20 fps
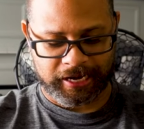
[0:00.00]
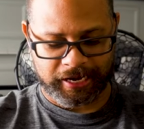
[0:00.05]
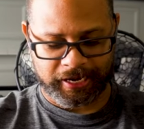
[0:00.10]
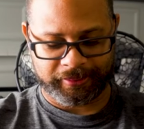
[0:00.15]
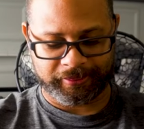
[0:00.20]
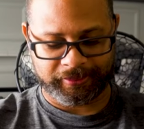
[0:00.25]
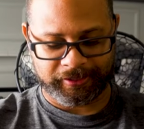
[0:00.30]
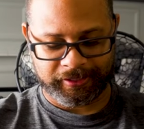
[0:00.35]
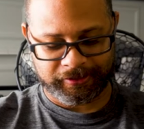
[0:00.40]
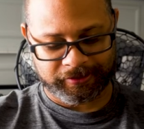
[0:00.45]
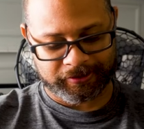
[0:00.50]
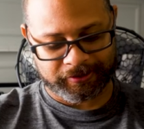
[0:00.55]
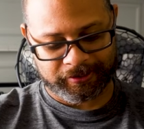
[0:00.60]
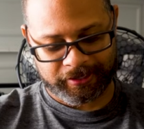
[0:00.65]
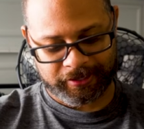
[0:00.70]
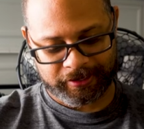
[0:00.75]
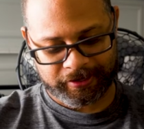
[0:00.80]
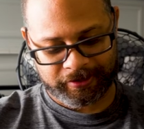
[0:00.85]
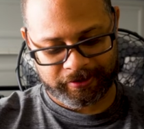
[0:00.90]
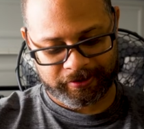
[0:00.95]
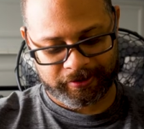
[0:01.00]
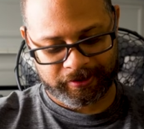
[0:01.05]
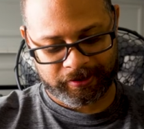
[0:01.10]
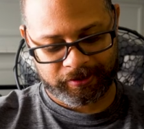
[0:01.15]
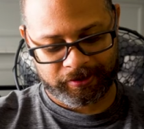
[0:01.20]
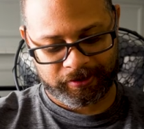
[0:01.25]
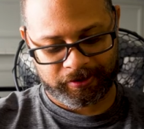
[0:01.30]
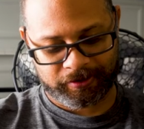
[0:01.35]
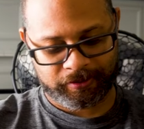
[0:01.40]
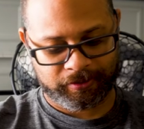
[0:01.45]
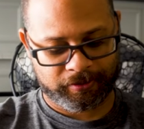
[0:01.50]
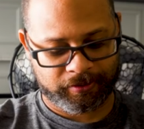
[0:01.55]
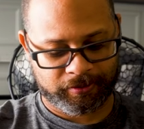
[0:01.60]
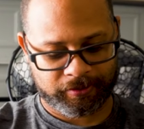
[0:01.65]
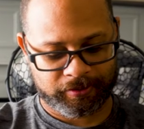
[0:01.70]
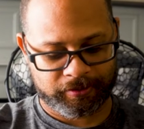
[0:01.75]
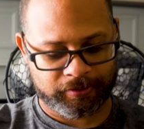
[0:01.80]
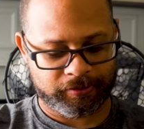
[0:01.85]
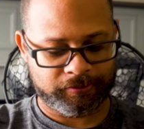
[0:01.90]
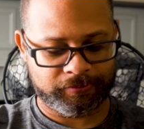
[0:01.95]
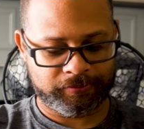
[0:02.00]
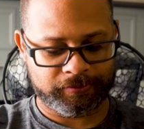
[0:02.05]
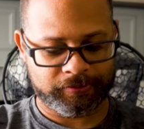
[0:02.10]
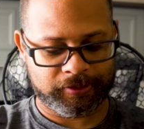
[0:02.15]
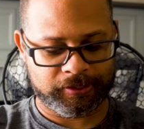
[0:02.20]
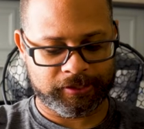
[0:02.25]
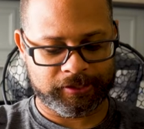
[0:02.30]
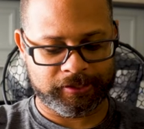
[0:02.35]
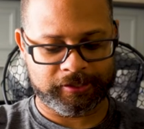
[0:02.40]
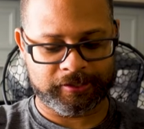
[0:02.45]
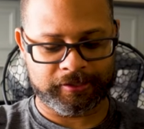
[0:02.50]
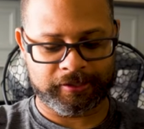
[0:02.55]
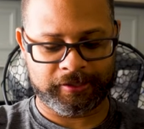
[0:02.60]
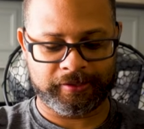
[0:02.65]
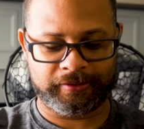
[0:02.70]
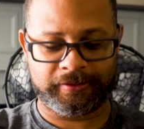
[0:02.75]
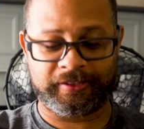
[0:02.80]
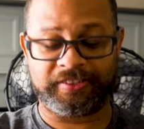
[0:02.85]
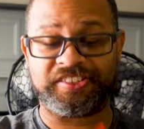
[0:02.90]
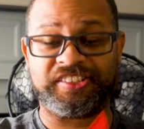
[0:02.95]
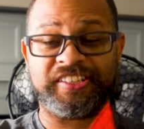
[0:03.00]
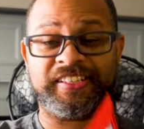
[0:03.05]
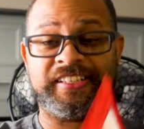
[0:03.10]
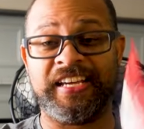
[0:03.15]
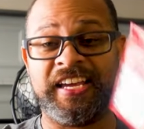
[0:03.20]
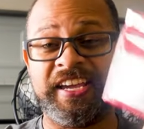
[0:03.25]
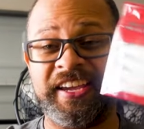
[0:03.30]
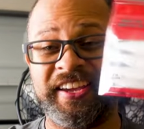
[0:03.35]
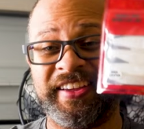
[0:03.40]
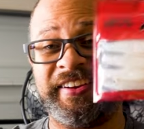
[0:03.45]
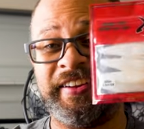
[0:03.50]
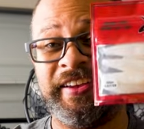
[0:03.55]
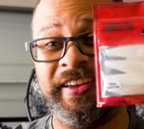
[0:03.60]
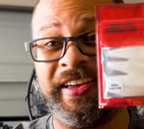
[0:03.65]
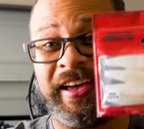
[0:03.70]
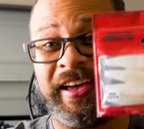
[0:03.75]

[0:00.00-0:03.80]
I think there is 2, 4, 6, 8. There's 10